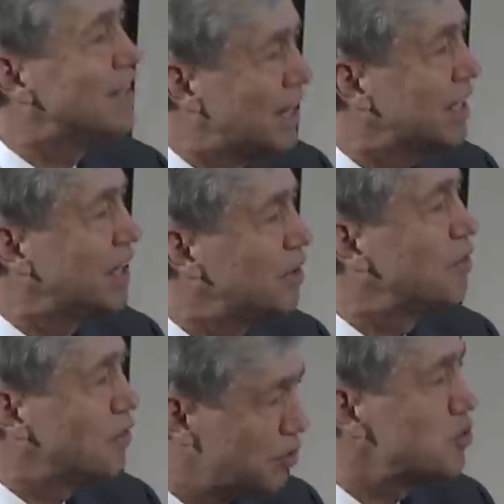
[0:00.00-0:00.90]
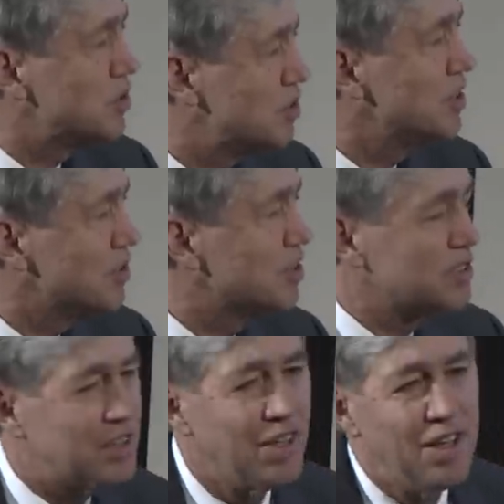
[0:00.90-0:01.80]
not have those
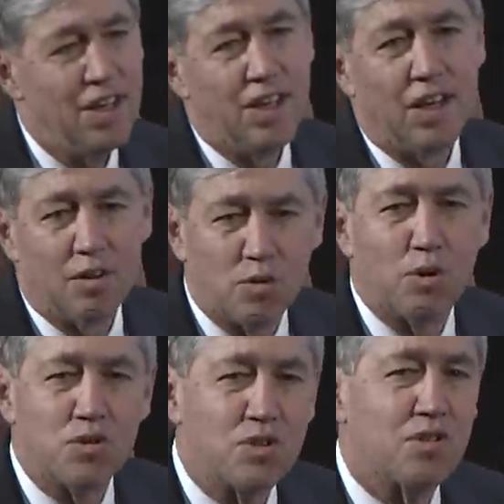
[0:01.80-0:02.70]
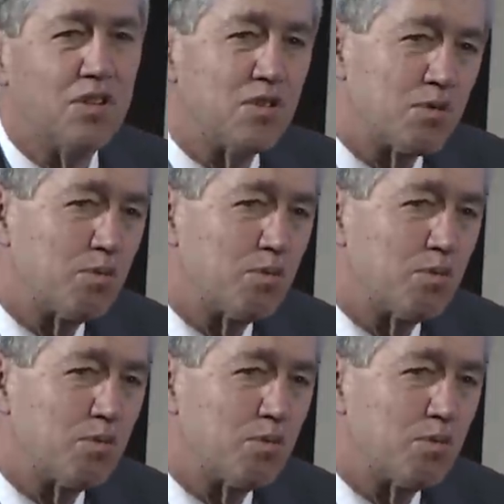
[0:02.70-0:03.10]
diseases. And of course, this